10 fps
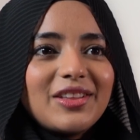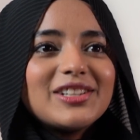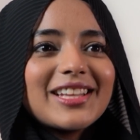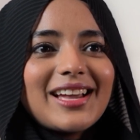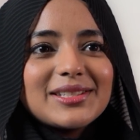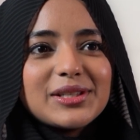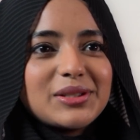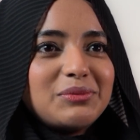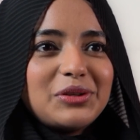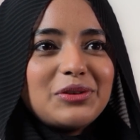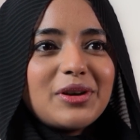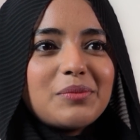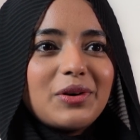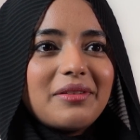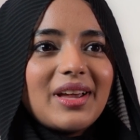There's a caste system. Do you know
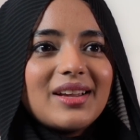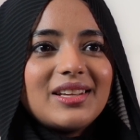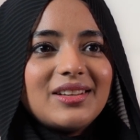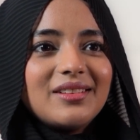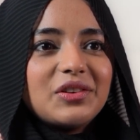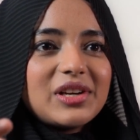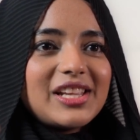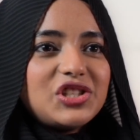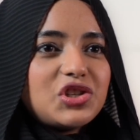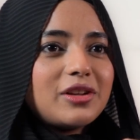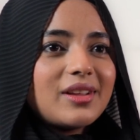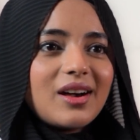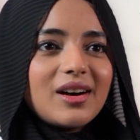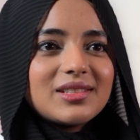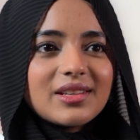about that? In religion,
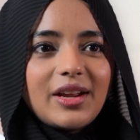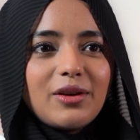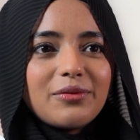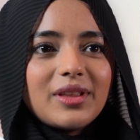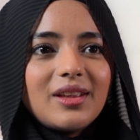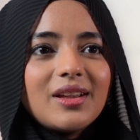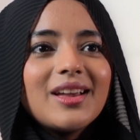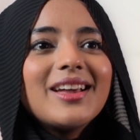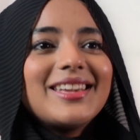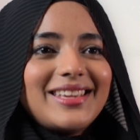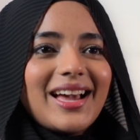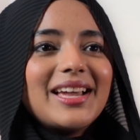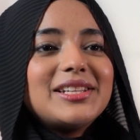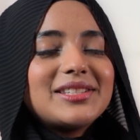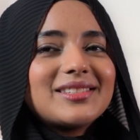caste kind of thing? Yeah,
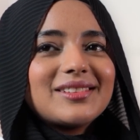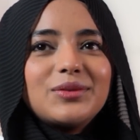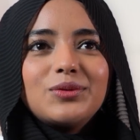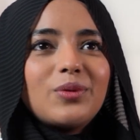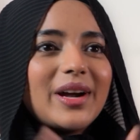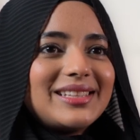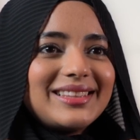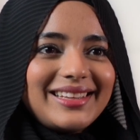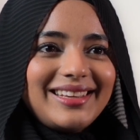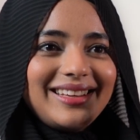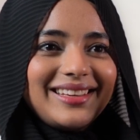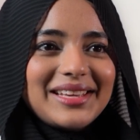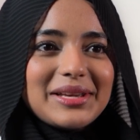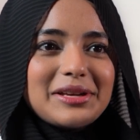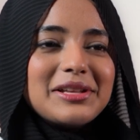it's
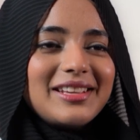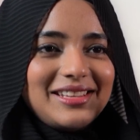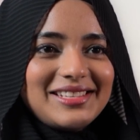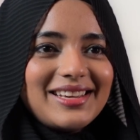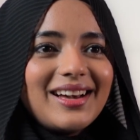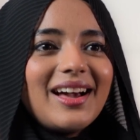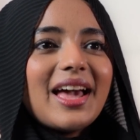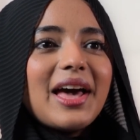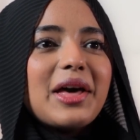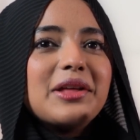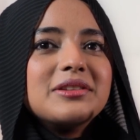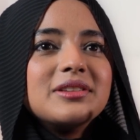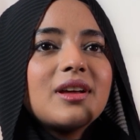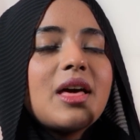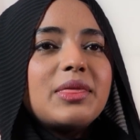widely in India,
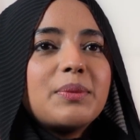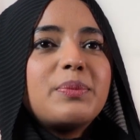and the